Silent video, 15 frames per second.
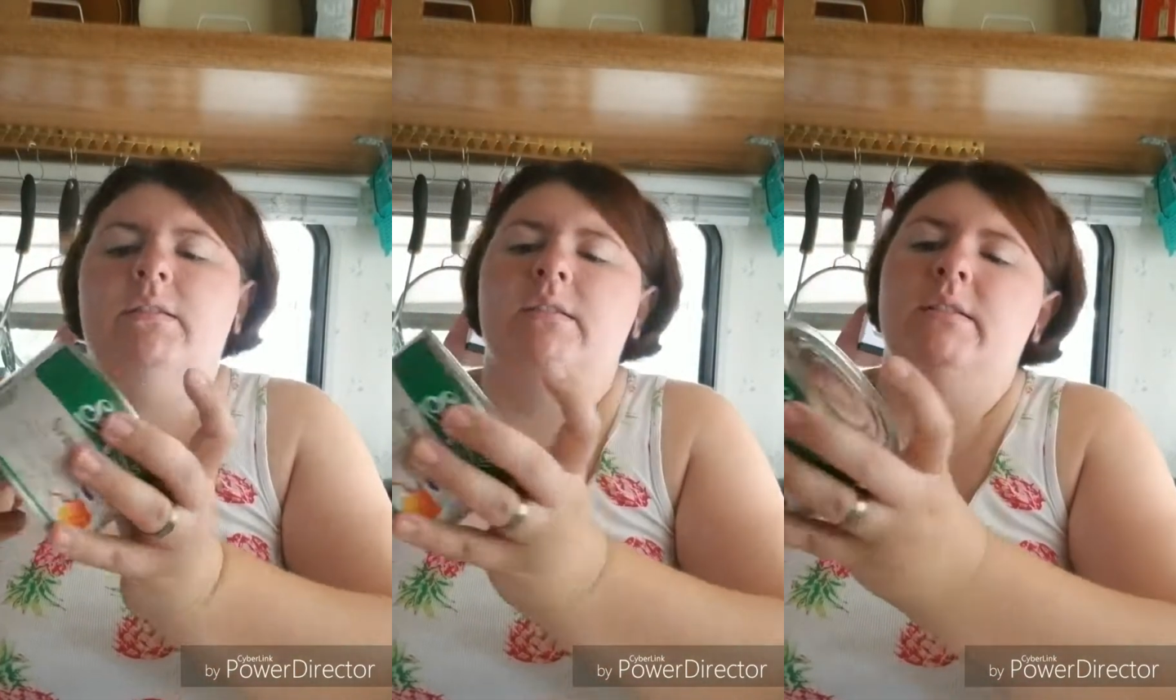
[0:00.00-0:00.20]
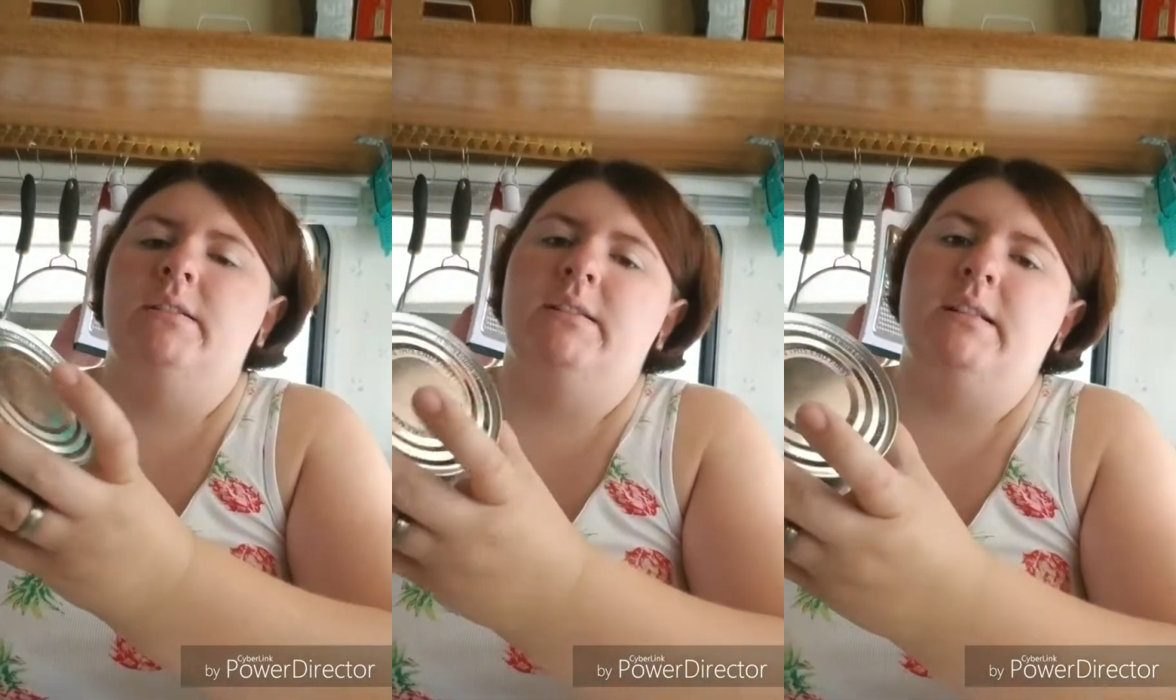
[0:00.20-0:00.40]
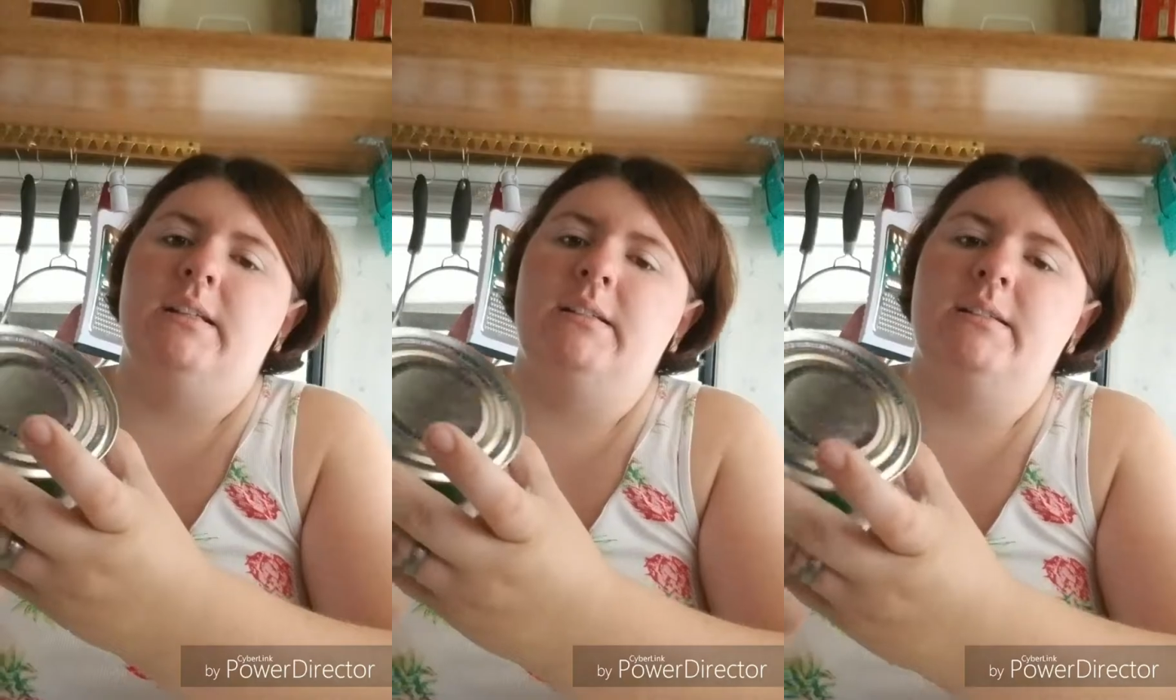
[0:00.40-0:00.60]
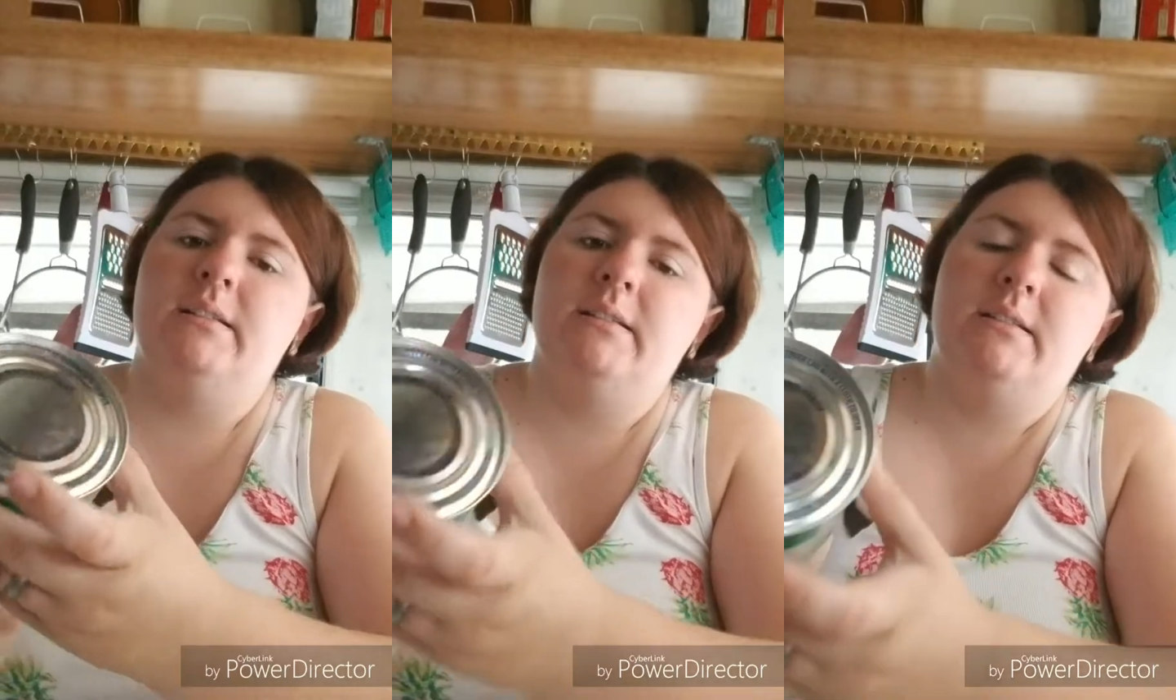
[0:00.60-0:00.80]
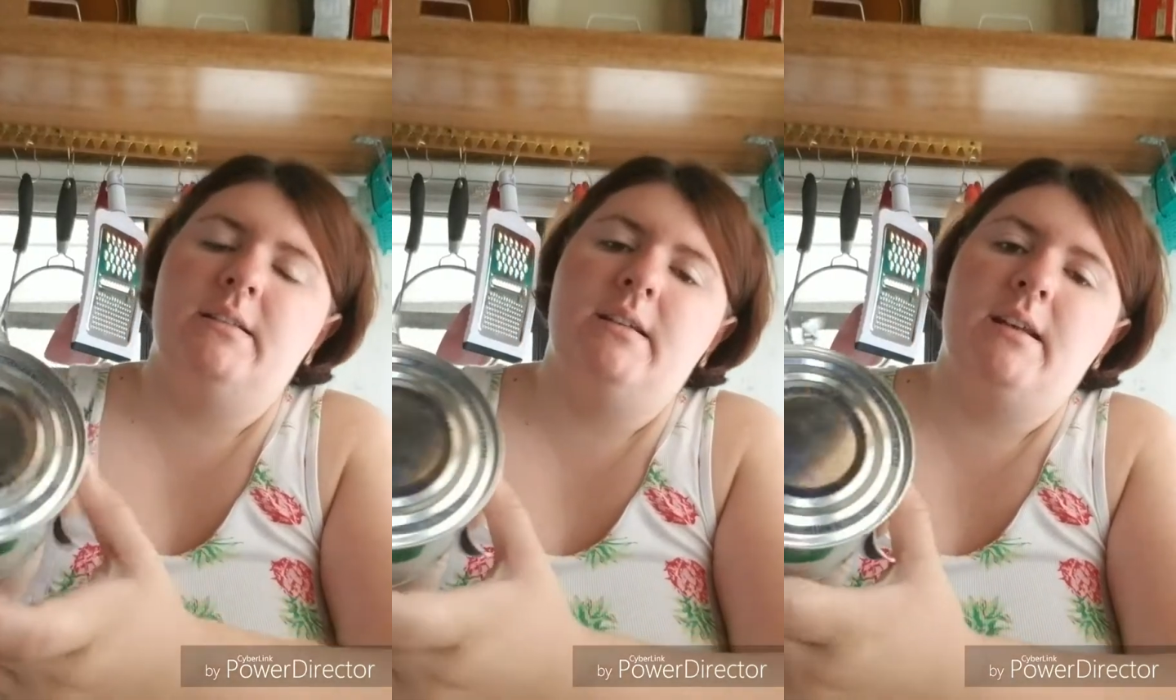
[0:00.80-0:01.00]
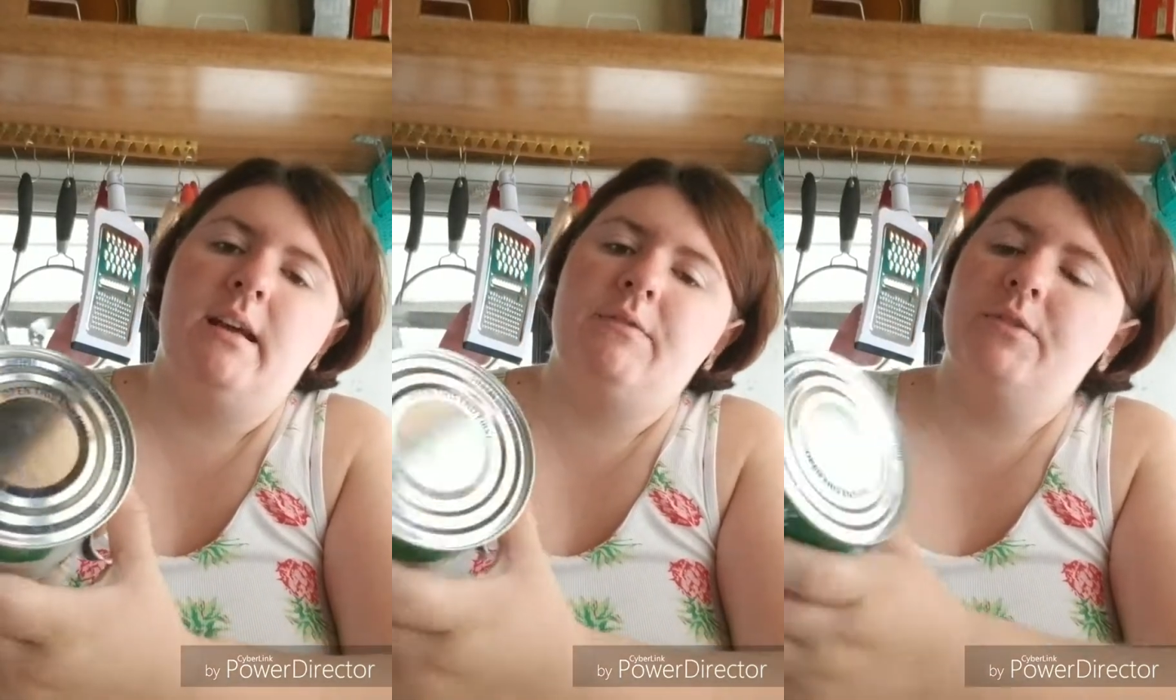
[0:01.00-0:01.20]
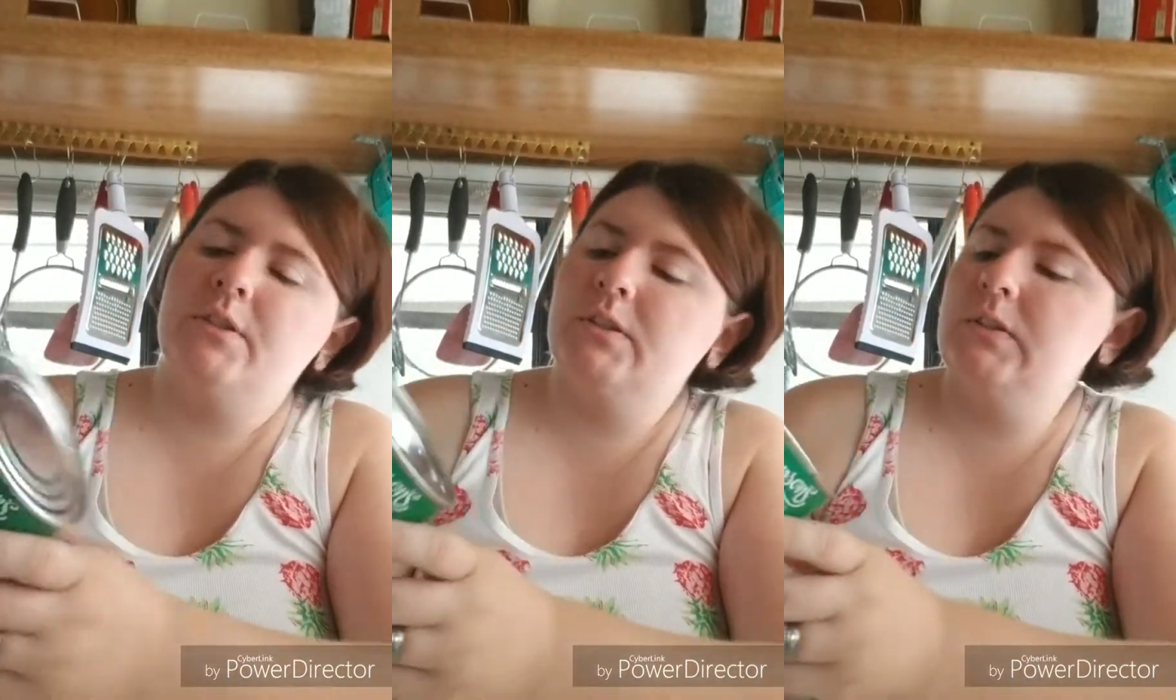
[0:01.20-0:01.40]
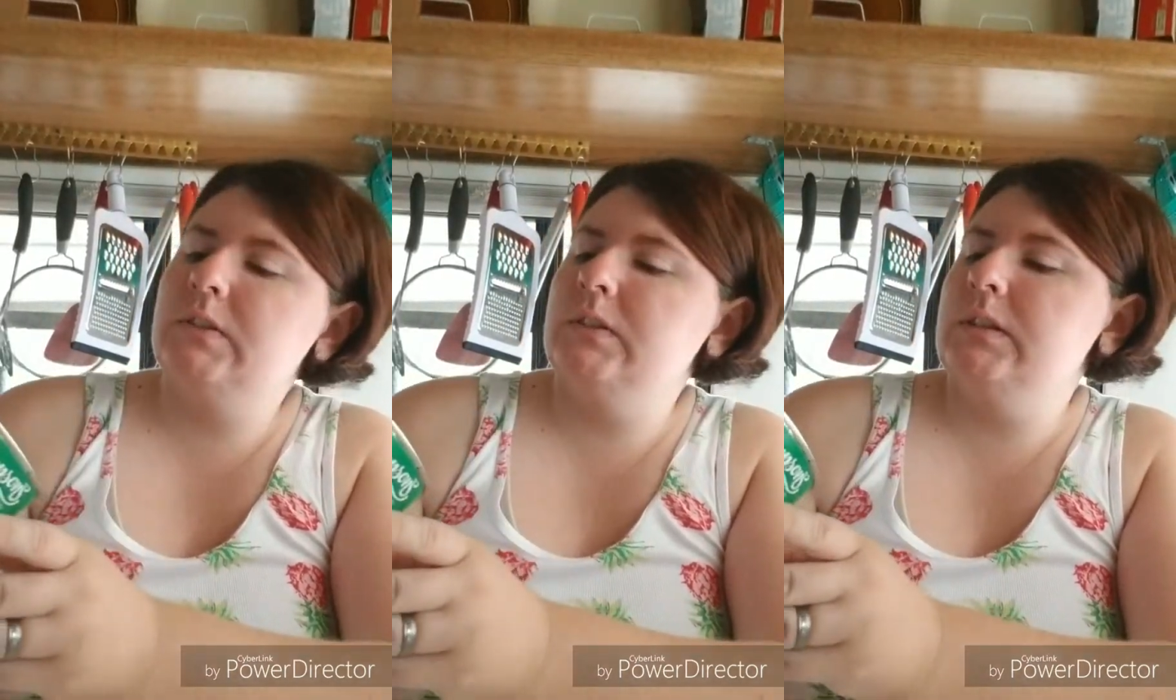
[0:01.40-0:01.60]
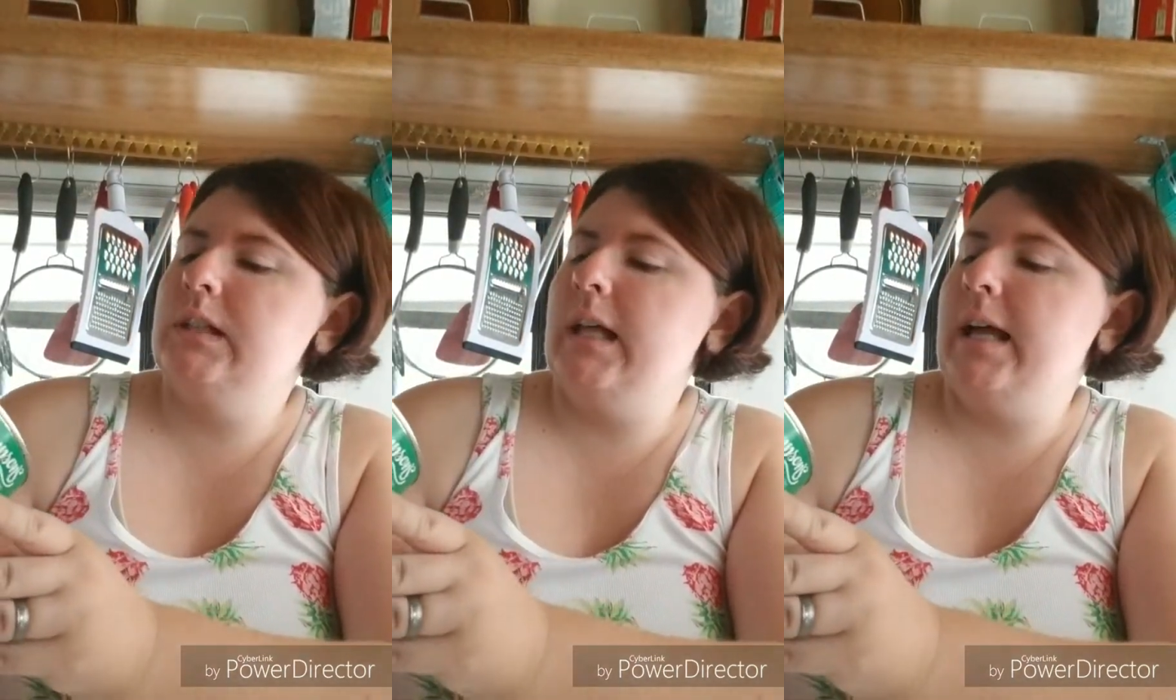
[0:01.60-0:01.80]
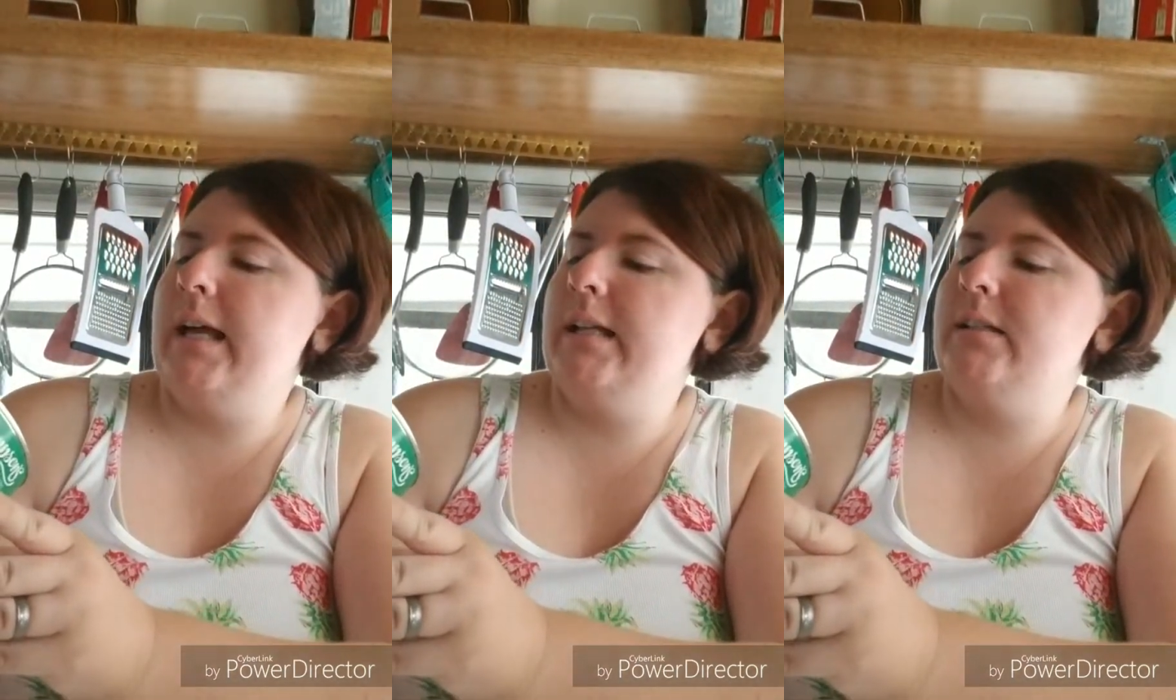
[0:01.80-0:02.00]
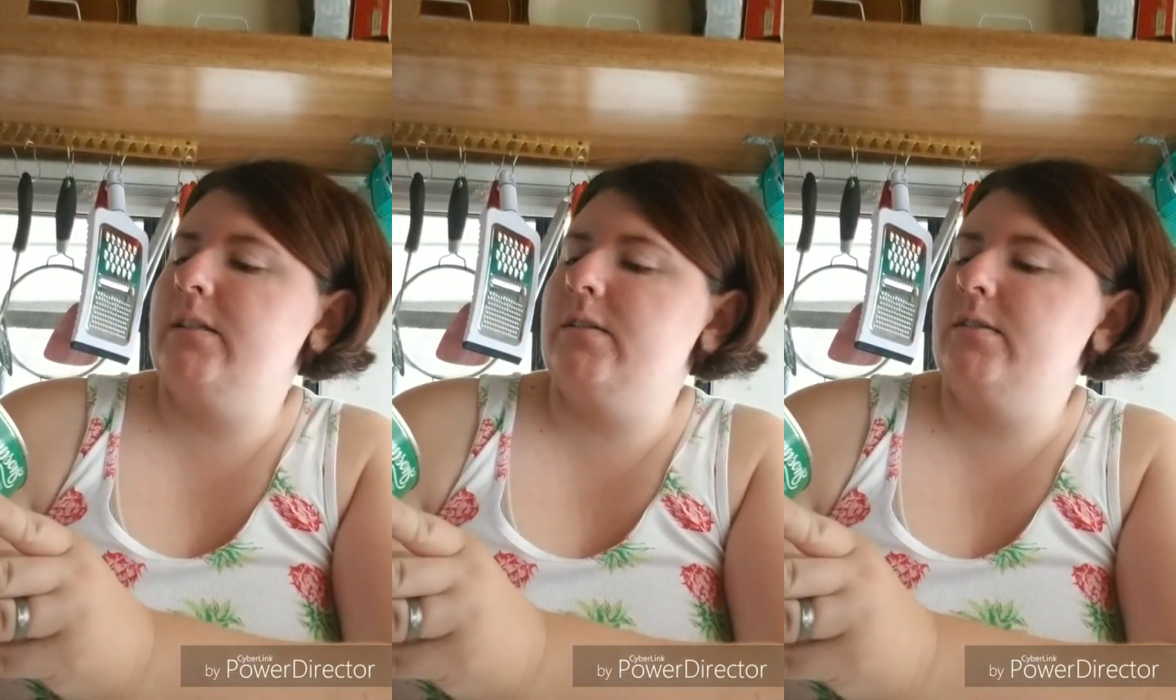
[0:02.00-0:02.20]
This says, never let